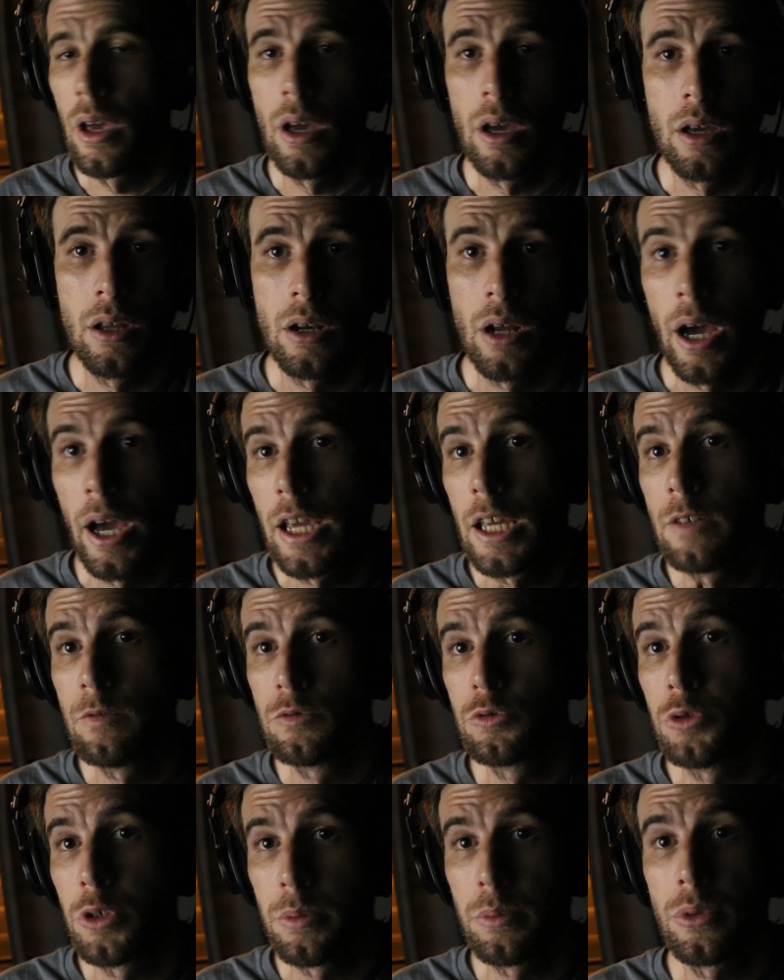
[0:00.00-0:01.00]
and I give
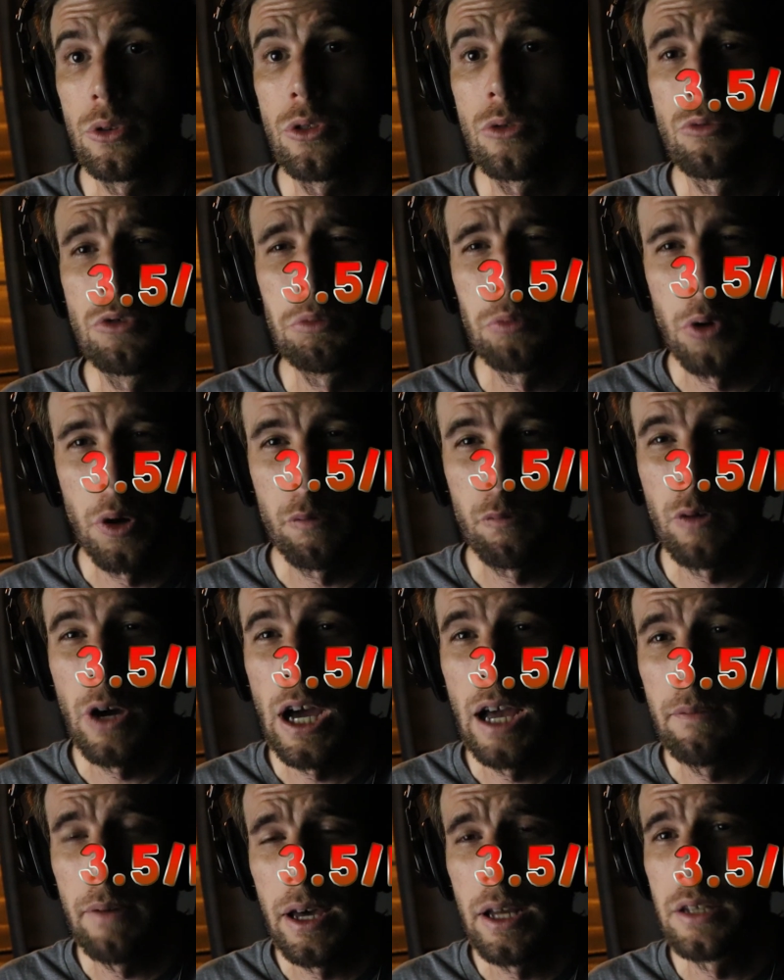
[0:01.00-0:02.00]
Drip
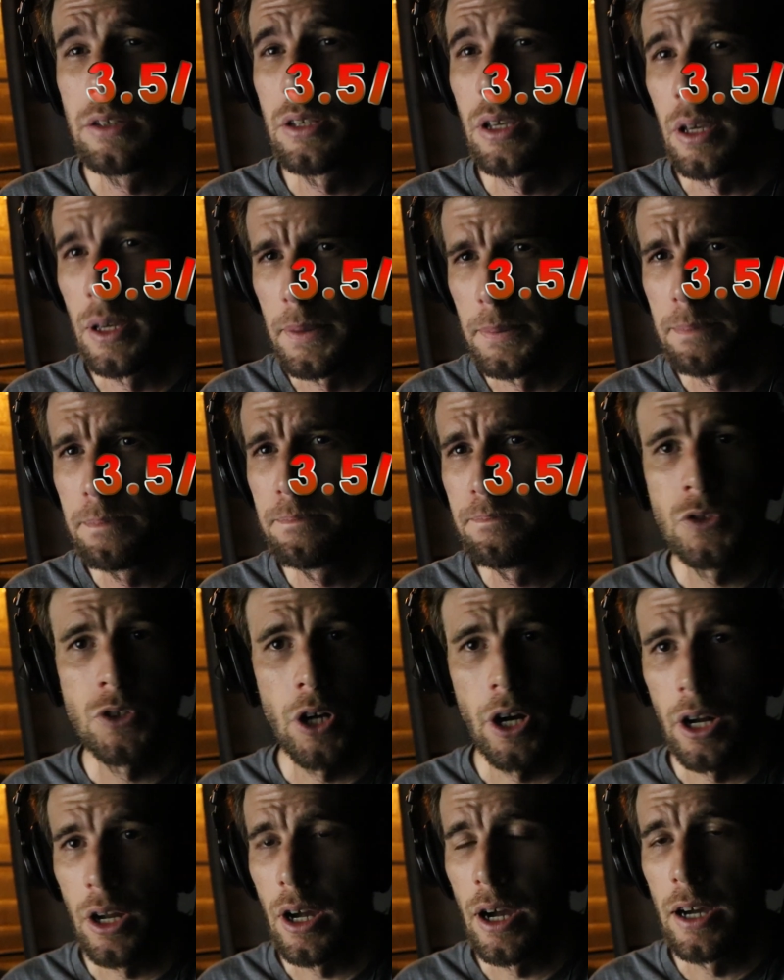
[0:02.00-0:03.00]
3.5 out of 10.
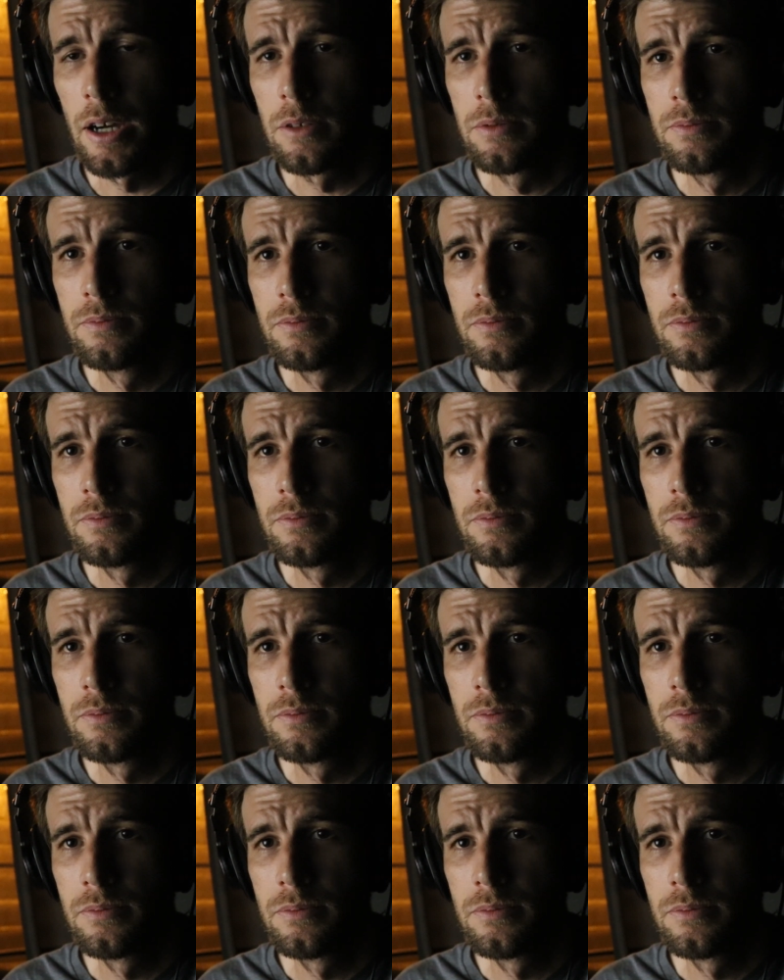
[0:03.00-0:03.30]
Sorry, Kyle.